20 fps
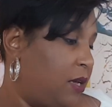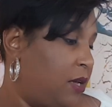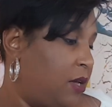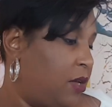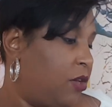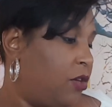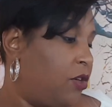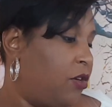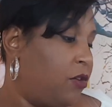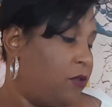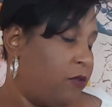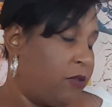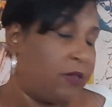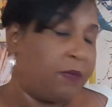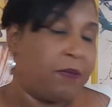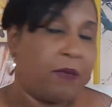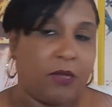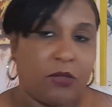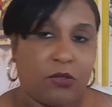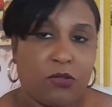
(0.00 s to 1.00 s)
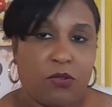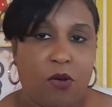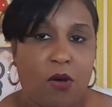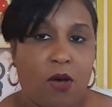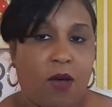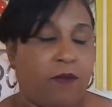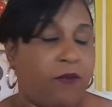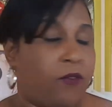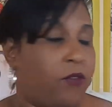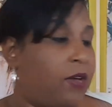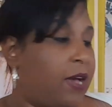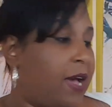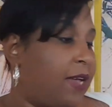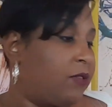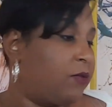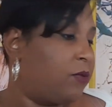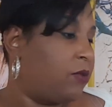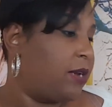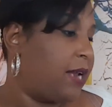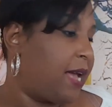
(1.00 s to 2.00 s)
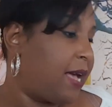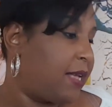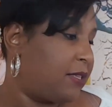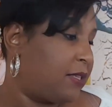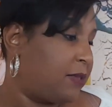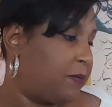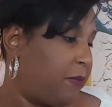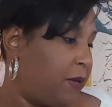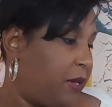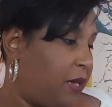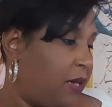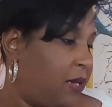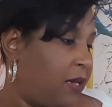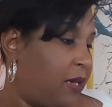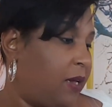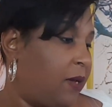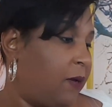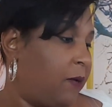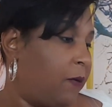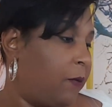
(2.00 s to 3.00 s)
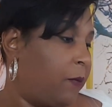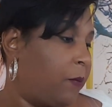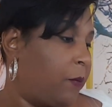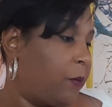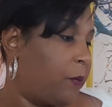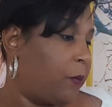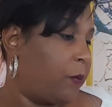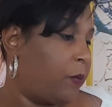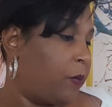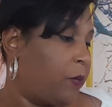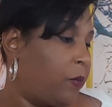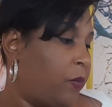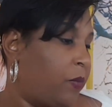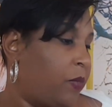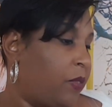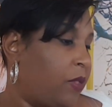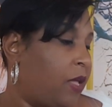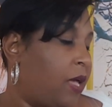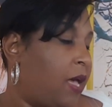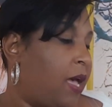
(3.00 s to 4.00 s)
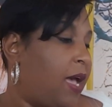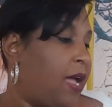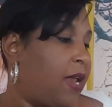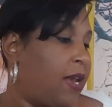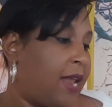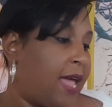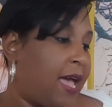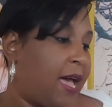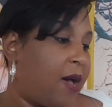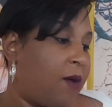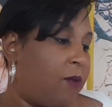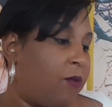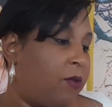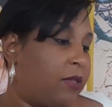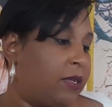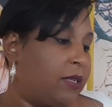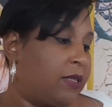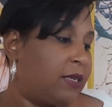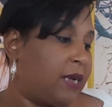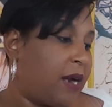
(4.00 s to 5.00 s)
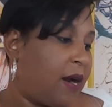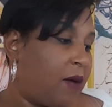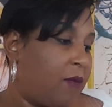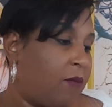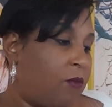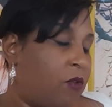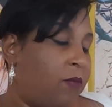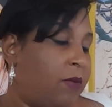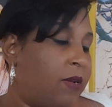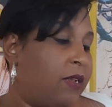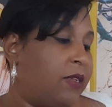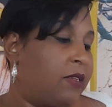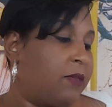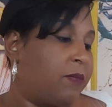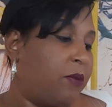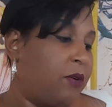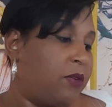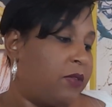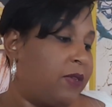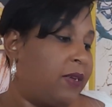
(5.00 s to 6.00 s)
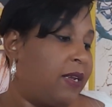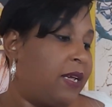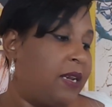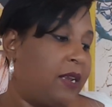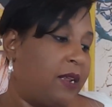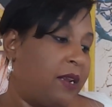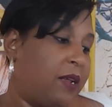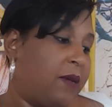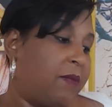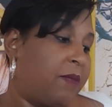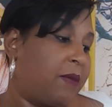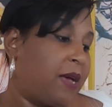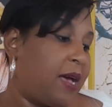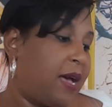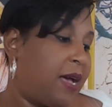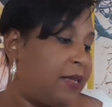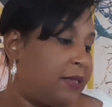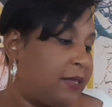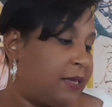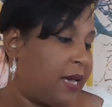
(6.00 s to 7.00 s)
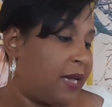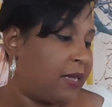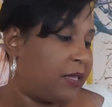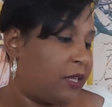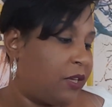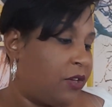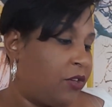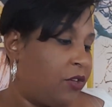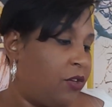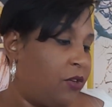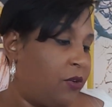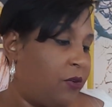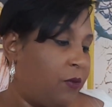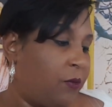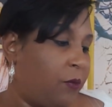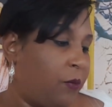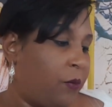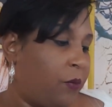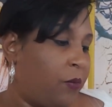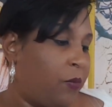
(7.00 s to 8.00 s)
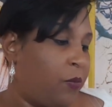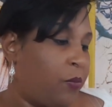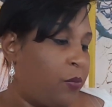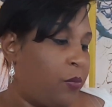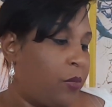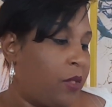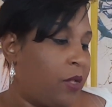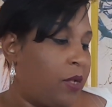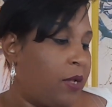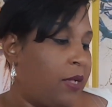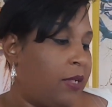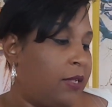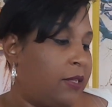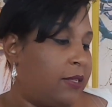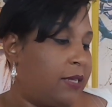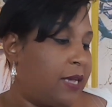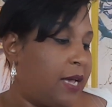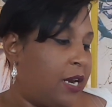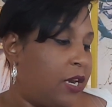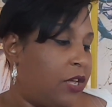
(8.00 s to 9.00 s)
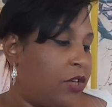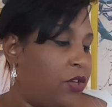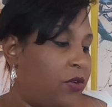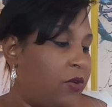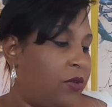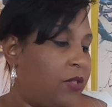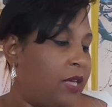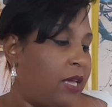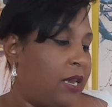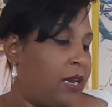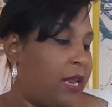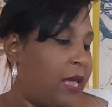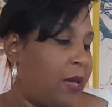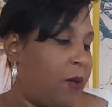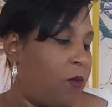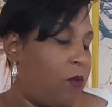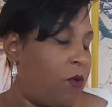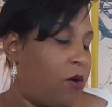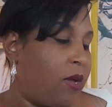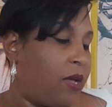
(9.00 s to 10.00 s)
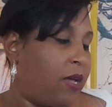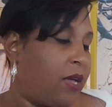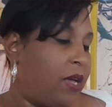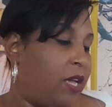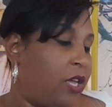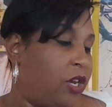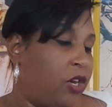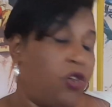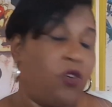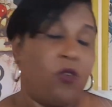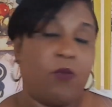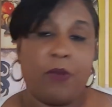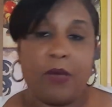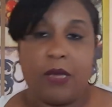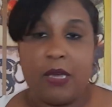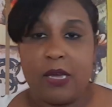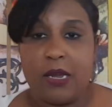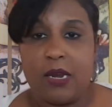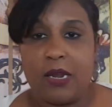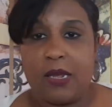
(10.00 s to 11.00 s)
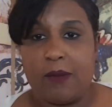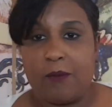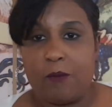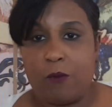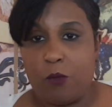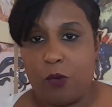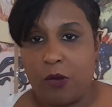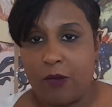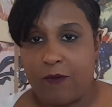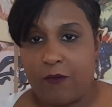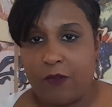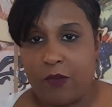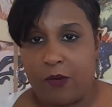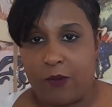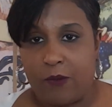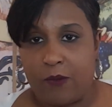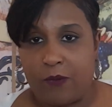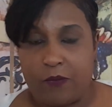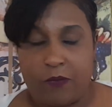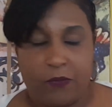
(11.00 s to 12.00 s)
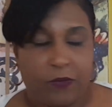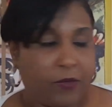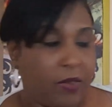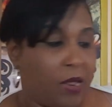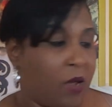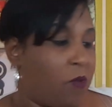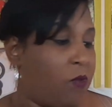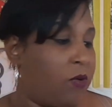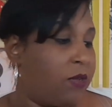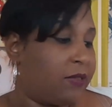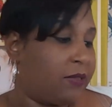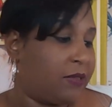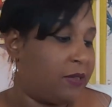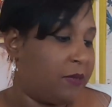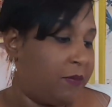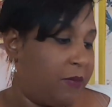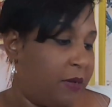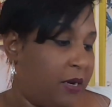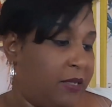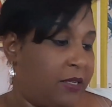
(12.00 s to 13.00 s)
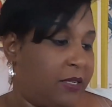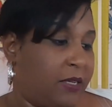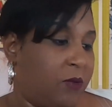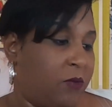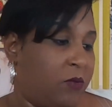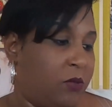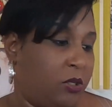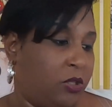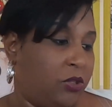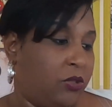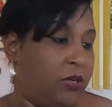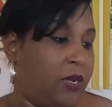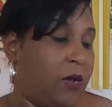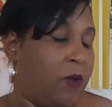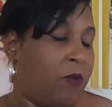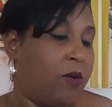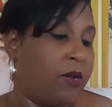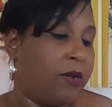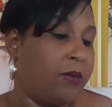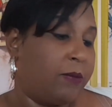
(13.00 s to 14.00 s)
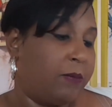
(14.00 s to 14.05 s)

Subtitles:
You was pissed off. You guys were not speaking. And now with the tower moment, this person ended up contacting you, telling you that they want a new beginning with you. They want stability with you. They want to